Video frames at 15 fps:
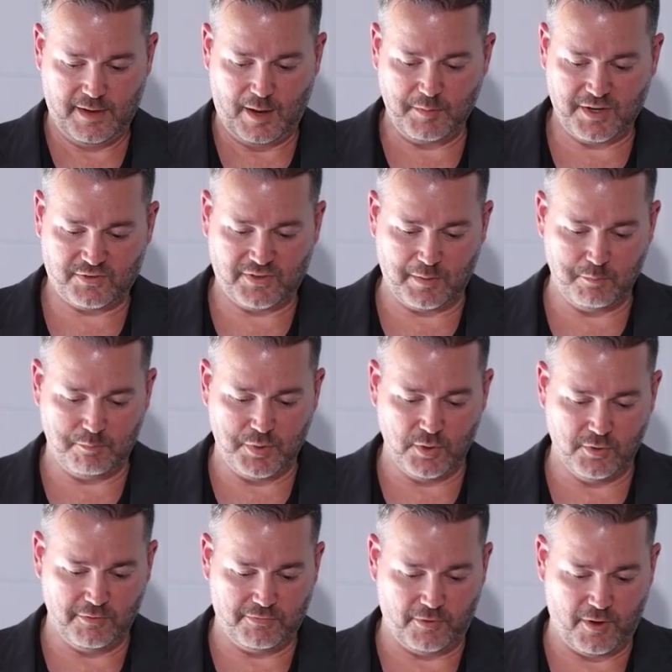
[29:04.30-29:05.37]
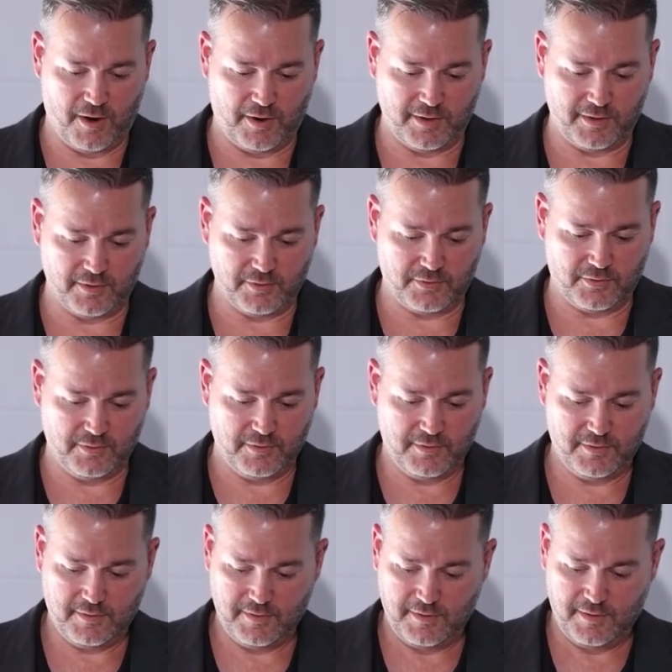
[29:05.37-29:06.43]
I'm going to say beautiful audience.
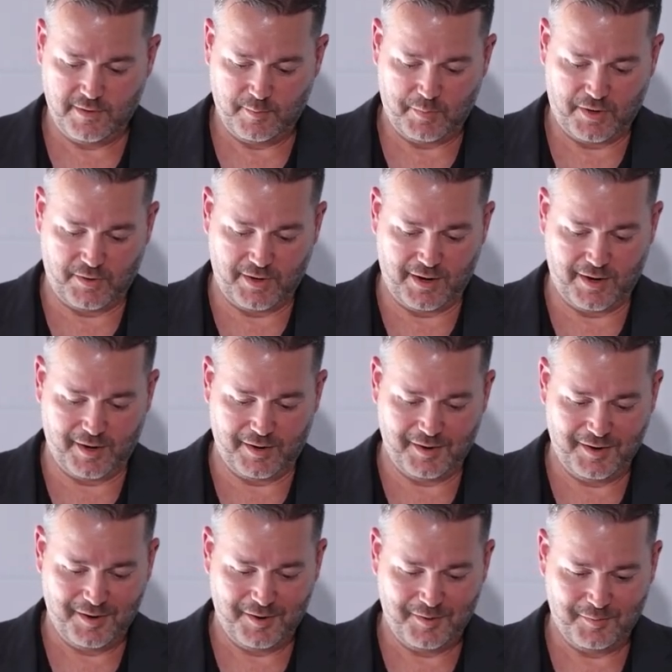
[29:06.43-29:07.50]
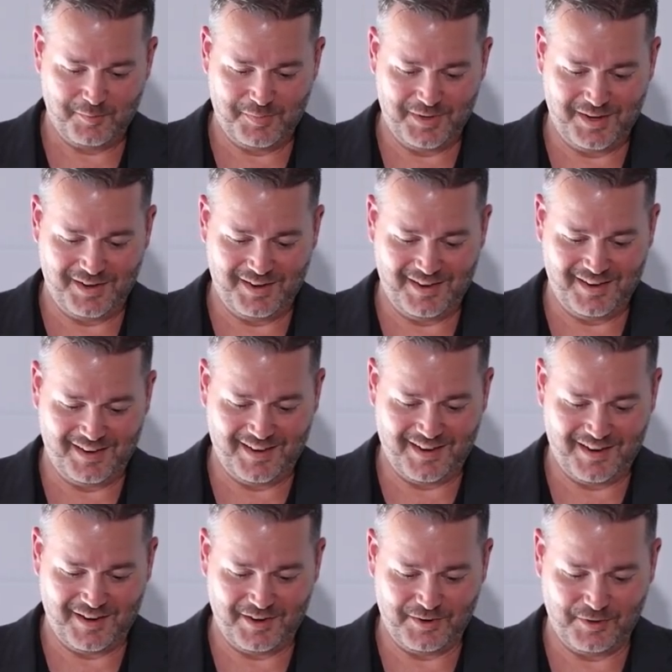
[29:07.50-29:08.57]
About A B E
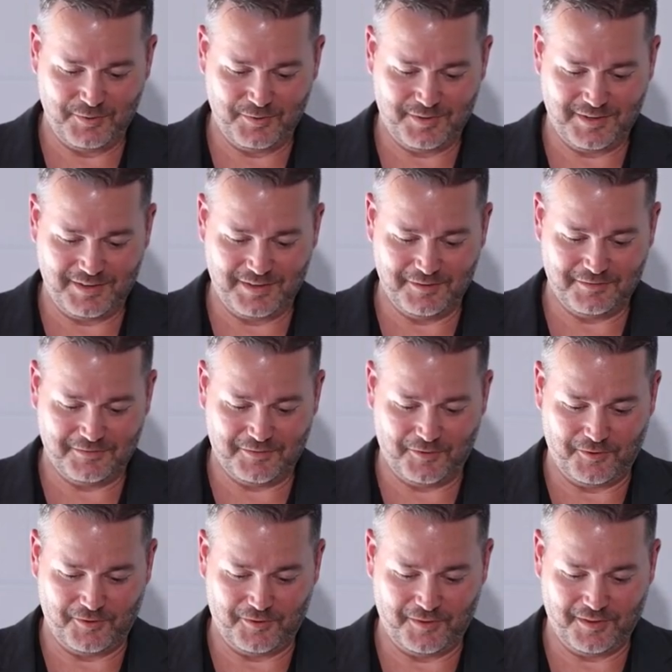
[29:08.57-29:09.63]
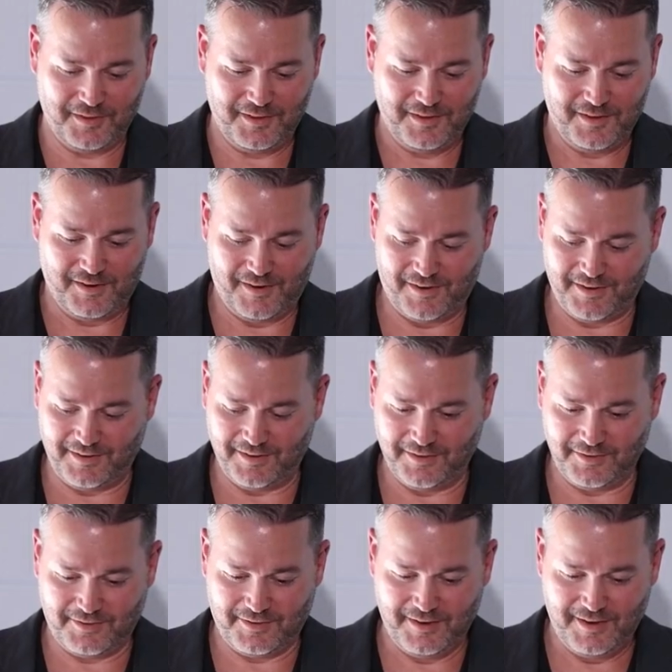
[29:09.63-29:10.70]
A U T full
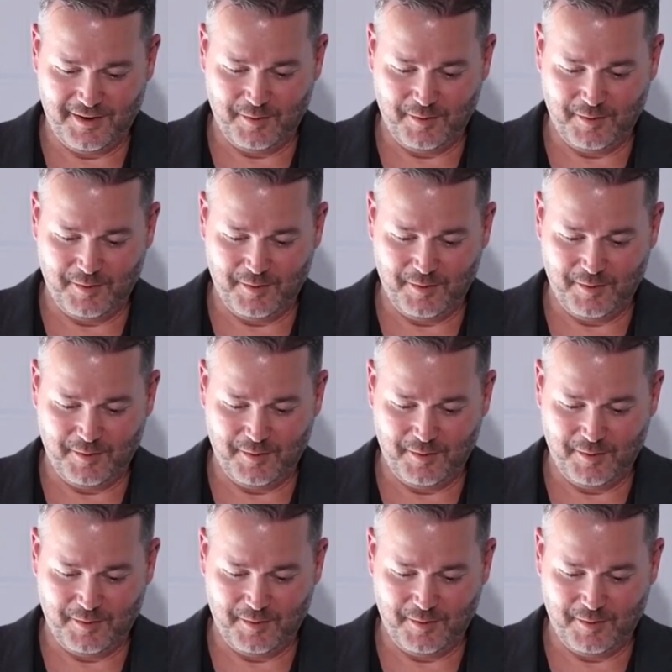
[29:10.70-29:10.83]
audience.